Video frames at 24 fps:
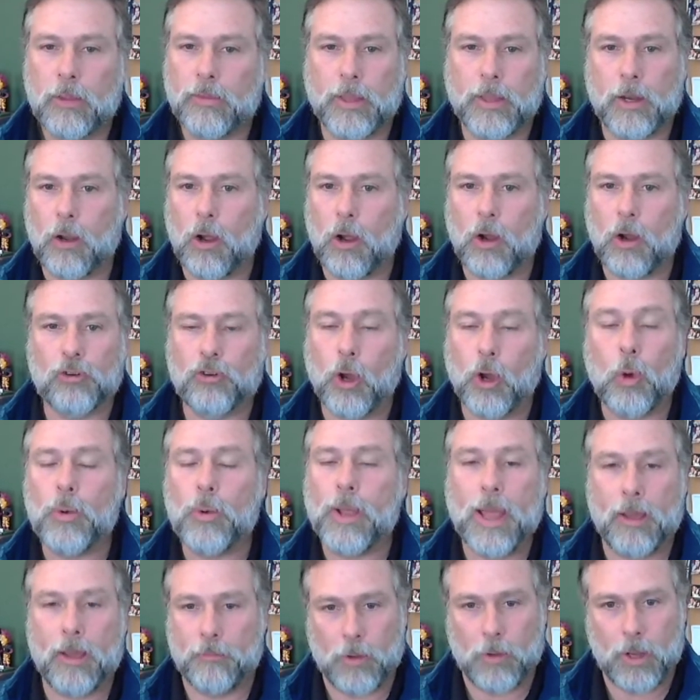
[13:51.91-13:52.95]
that
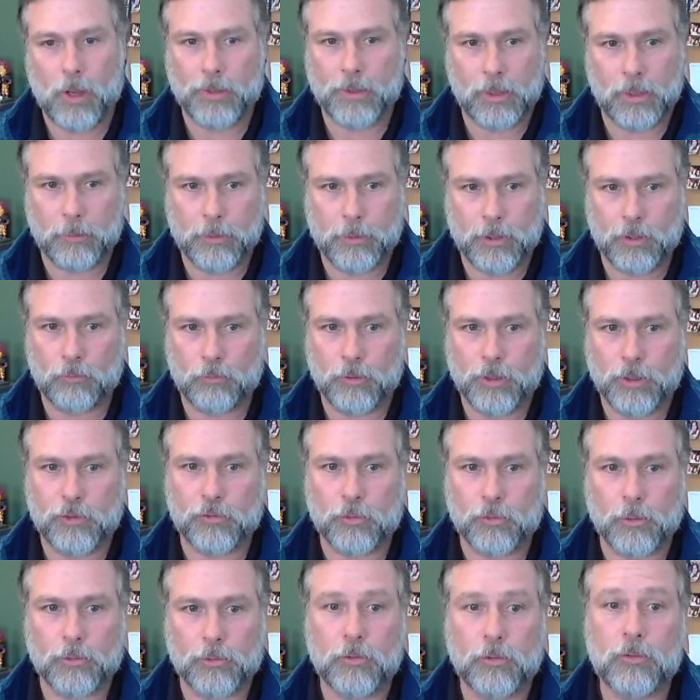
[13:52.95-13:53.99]
don't have unlimited
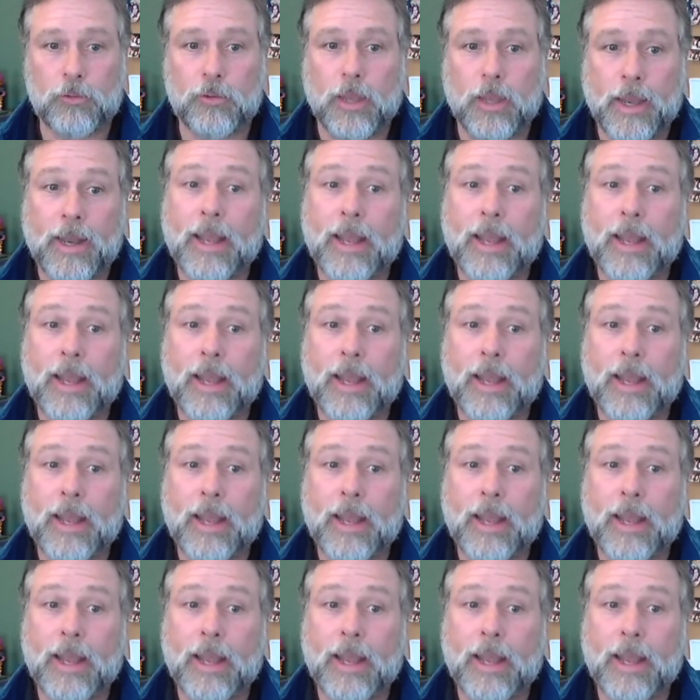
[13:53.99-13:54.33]
resources